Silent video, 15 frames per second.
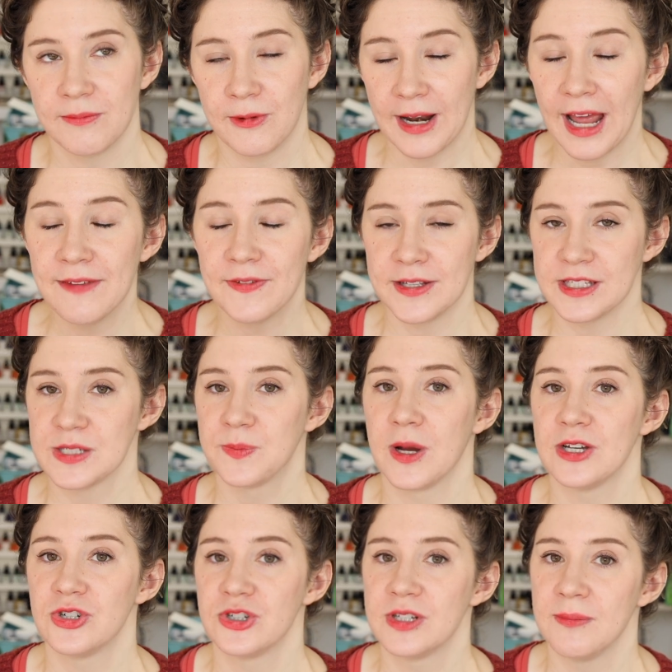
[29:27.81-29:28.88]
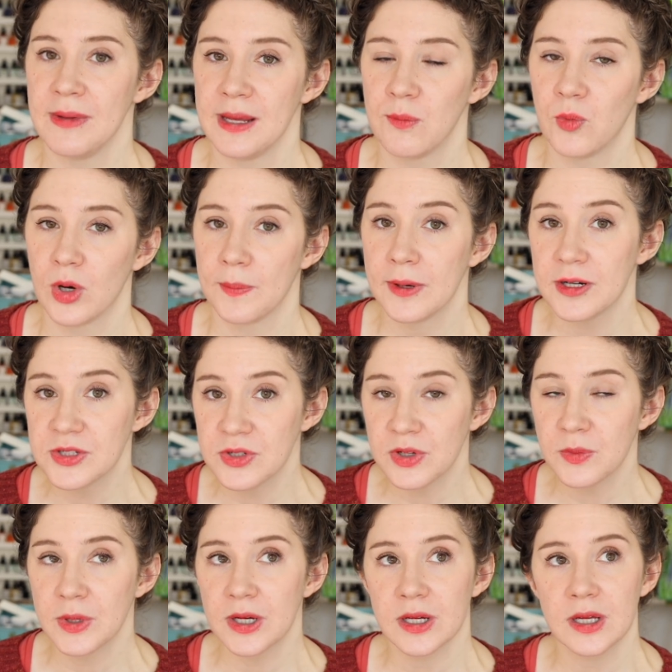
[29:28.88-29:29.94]
what I felt as pressure to make more
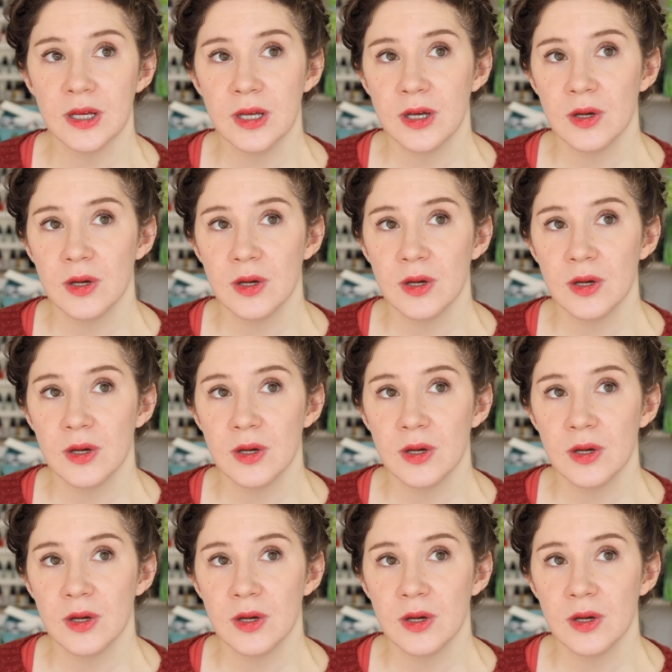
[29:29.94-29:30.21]
personal work